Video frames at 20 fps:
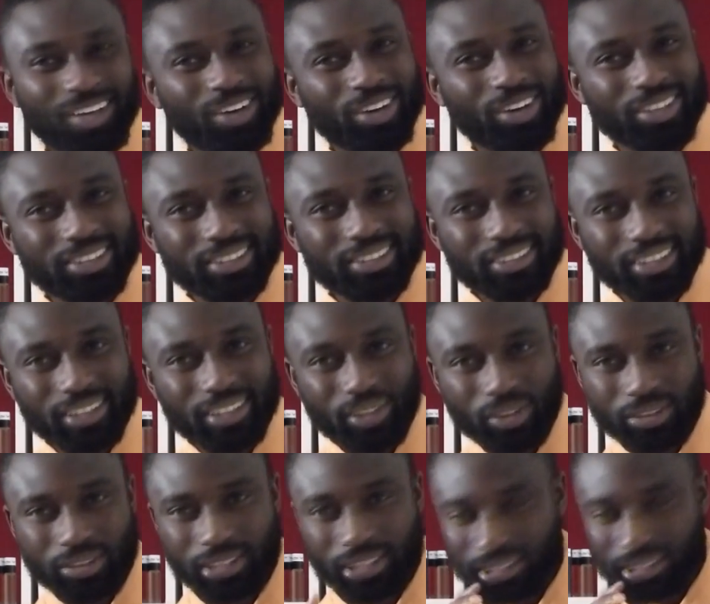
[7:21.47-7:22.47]
you know, it's you
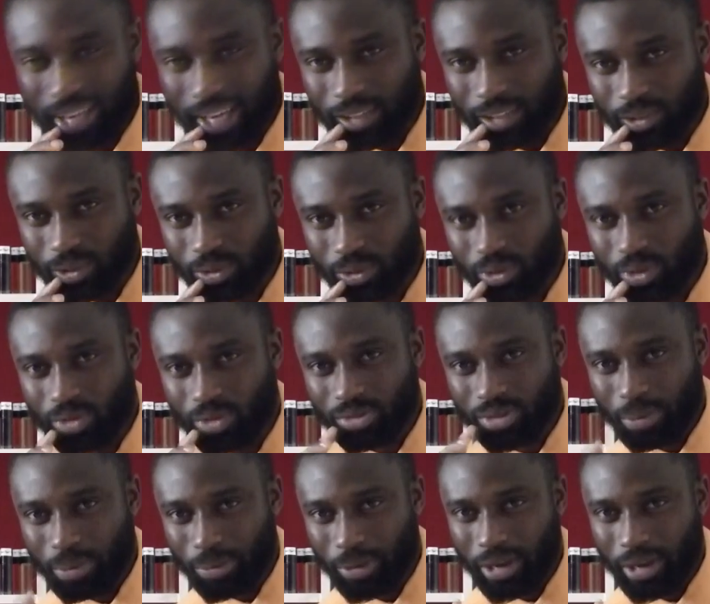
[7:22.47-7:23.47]
know it's, it's hard to
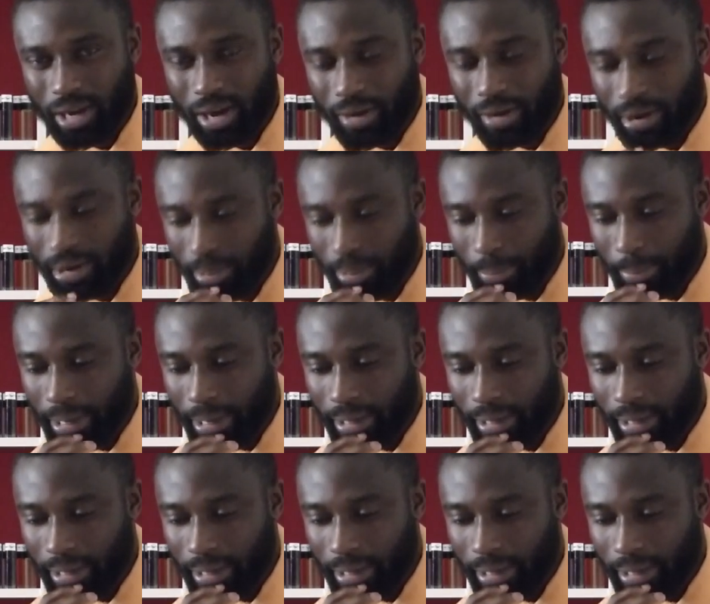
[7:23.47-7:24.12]
wrap your head around it,